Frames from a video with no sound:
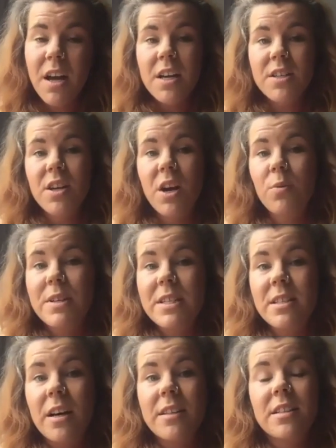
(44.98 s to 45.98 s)
So we
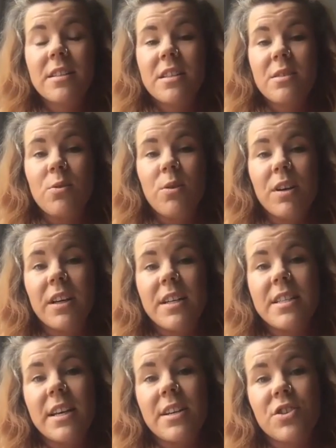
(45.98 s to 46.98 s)
started this
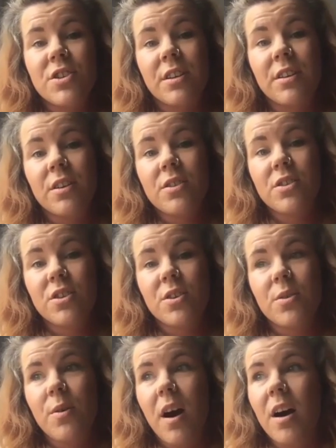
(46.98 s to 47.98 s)
organisation
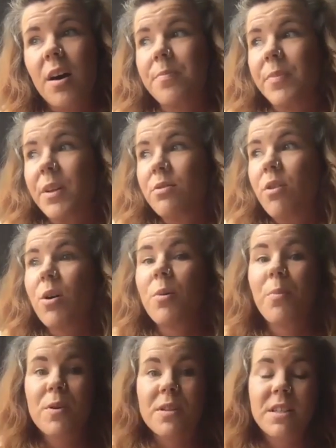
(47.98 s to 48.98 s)
to um, grow a
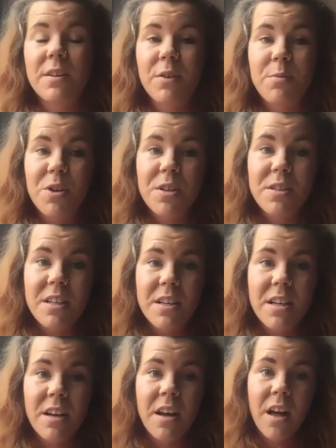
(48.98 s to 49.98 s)
positive
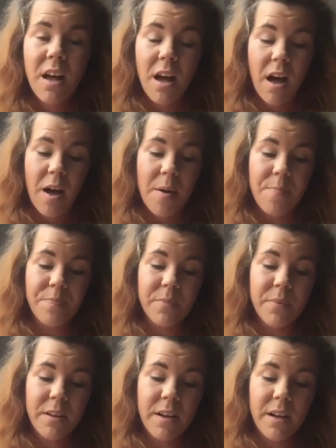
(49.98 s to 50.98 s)
community,
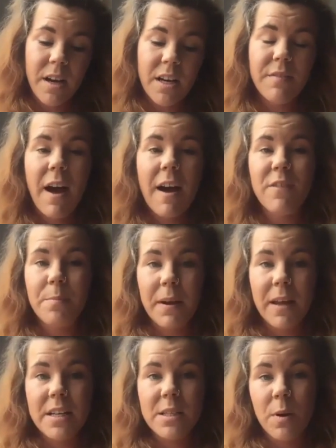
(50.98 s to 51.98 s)
um, kind of have a
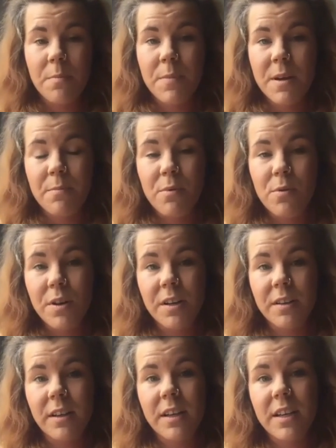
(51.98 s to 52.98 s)
place where people
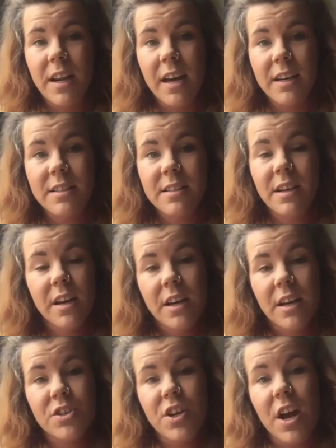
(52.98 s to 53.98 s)
can connect,
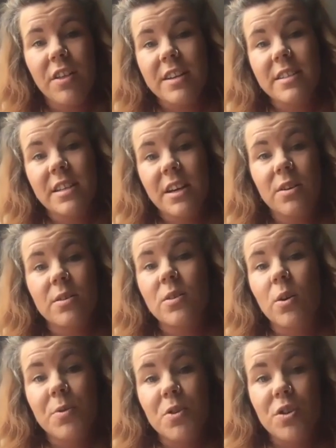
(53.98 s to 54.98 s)
share their skills,
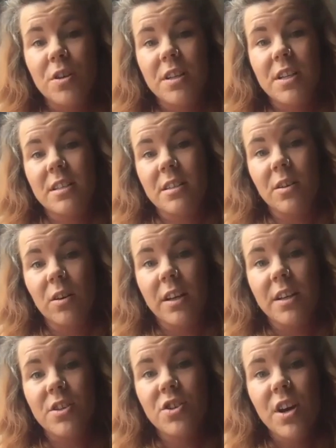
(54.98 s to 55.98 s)
opportunities and
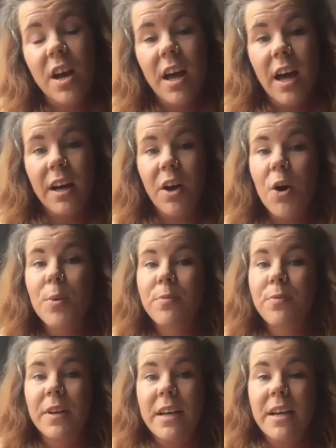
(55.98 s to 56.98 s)
knowledge, and
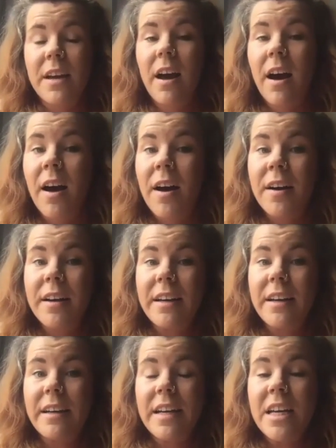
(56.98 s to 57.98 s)
hopefully uh,
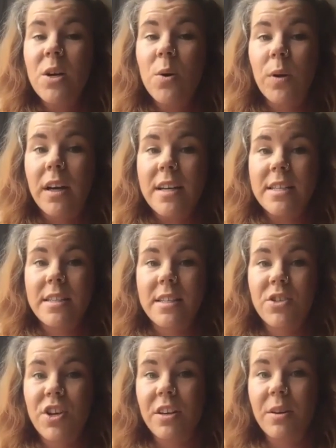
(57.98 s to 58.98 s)
equalise the
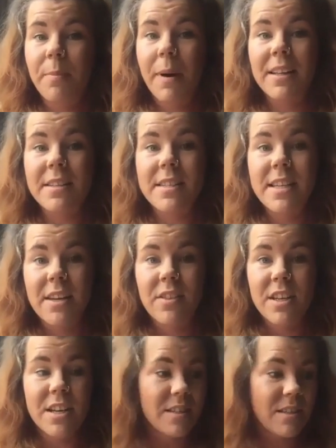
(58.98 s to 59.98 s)
gender balance in
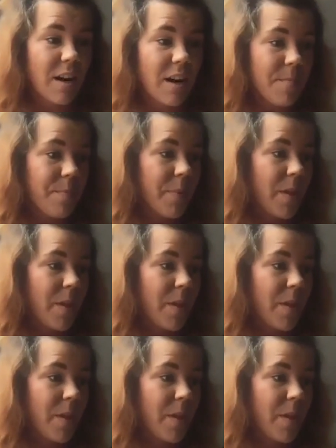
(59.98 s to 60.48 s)
the years to come.